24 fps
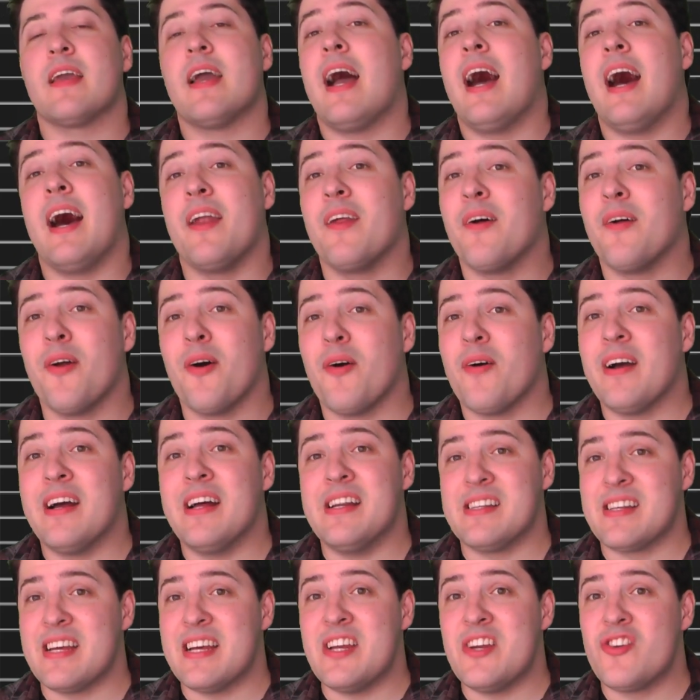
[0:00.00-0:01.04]
I don't know.
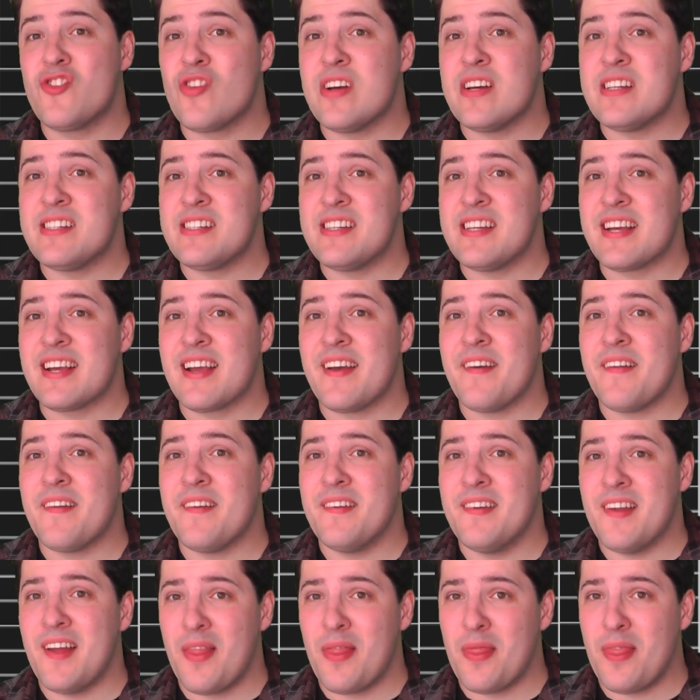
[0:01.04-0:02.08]
It's interesting
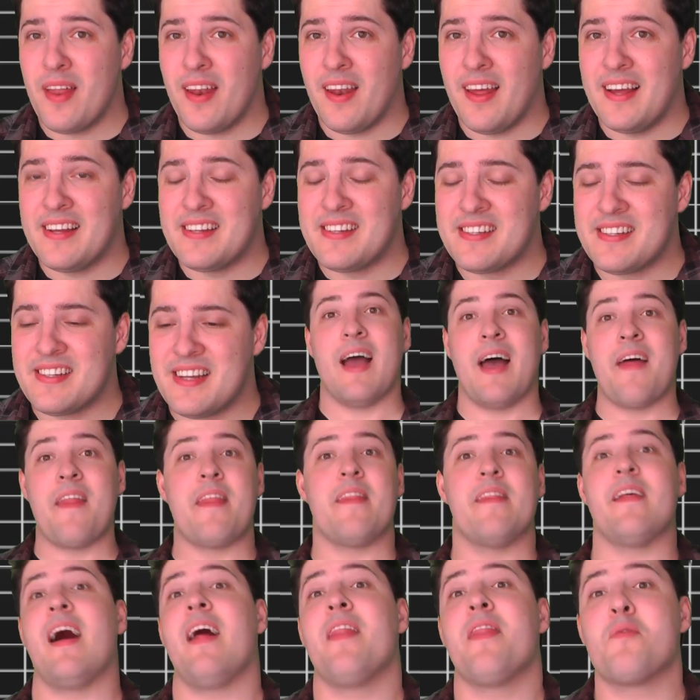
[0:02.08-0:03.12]
nonetheless. And
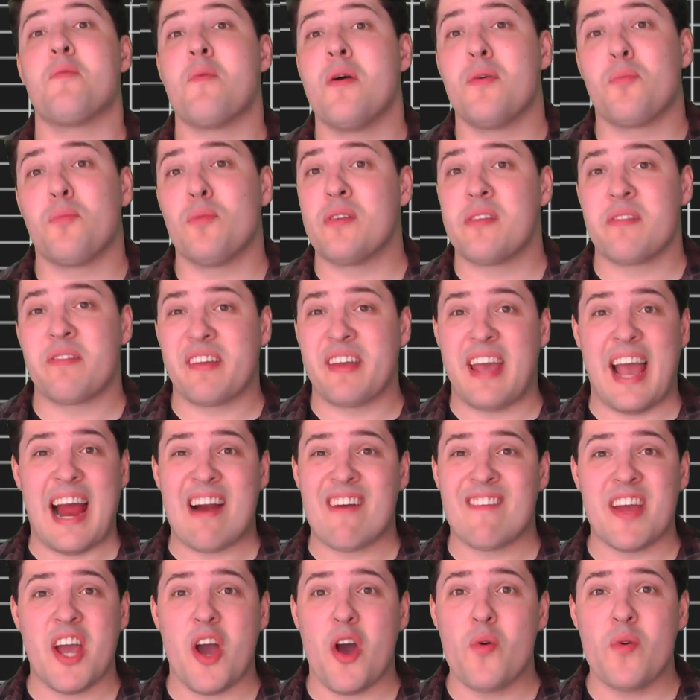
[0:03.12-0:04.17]
then the other word was
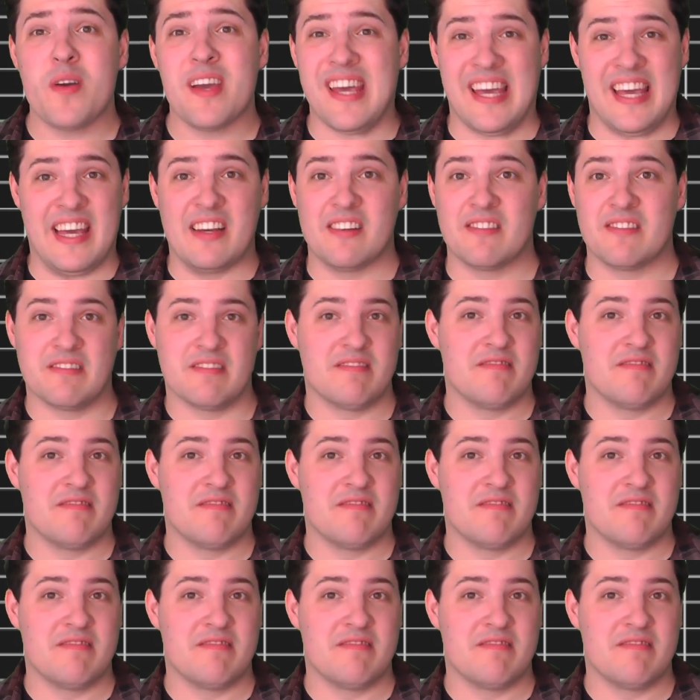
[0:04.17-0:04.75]
karaoke.